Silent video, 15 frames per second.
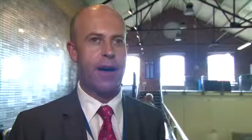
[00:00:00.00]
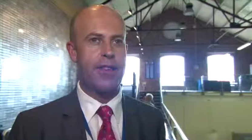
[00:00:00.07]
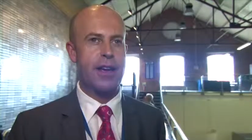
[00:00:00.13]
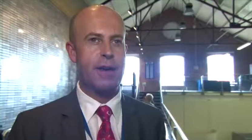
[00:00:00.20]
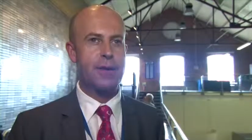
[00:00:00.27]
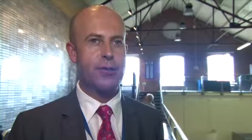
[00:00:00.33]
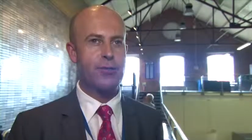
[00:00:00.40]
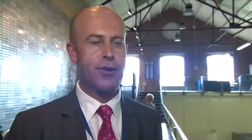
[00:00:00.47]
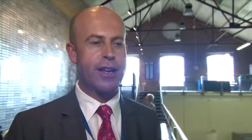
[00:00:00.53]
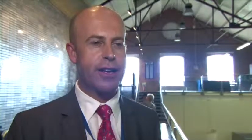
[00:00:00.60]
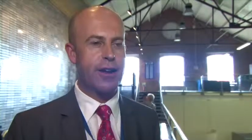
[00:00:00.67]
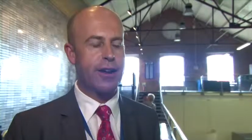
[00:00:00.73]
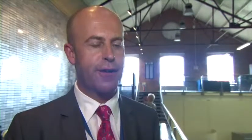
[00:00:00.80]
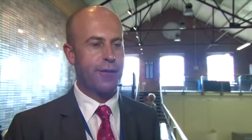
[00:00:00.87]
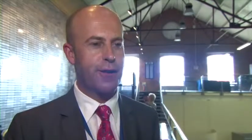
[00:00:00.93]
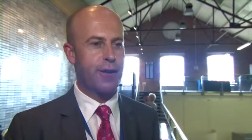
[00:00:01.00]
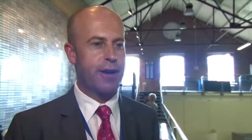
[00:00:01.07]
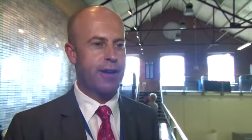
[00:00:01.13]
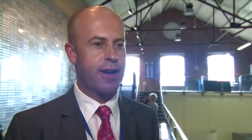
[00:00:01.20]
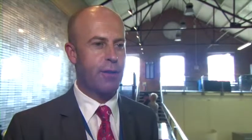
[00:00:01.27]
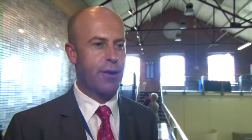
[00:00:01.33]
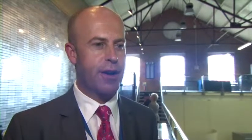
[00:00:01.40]
I think it's really good if you
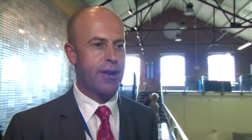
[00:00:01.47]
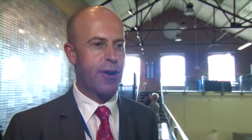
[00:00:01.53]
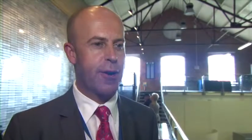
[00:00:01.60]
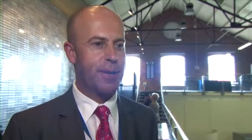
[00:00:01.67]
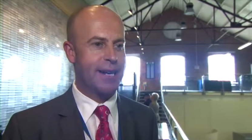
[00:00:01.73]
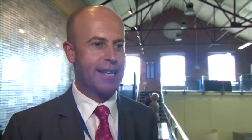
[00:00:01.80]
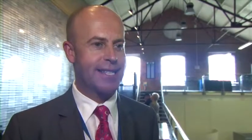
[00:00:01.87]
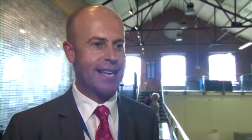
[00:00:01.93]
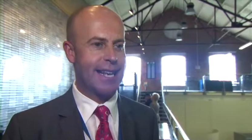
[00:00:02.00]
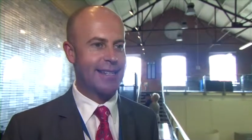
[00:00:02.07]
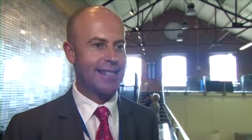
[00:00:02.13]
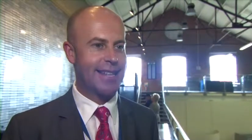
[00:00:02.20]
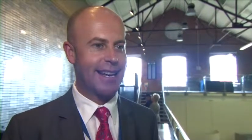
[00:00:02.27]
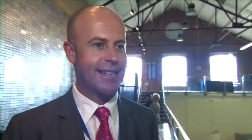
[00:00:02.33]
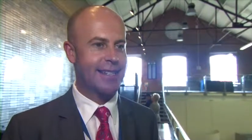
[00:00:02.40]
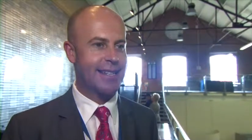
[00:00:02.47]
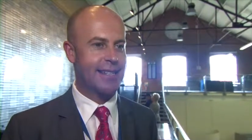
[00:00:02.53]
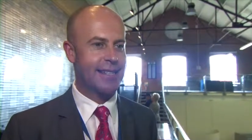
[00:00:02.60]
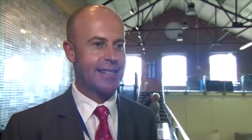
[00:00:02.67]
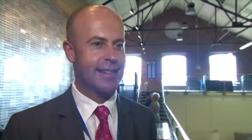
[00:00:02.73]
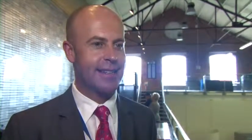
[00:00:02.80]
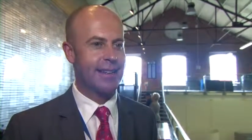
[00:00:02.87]
can know what your opening 10 seconds is.